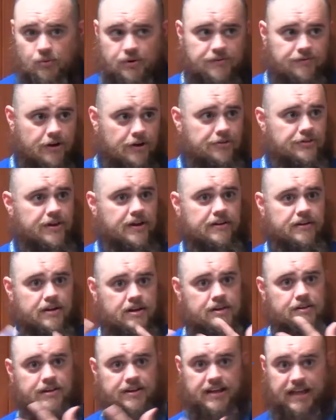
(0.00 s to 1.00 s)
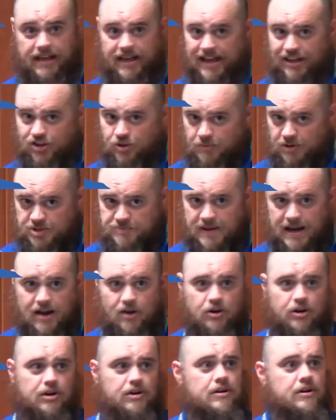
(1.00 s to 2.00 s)
we felt that the king had too much
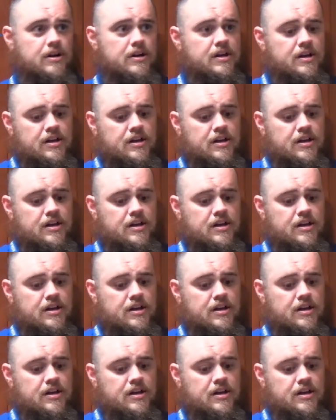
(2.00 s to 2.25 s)
power.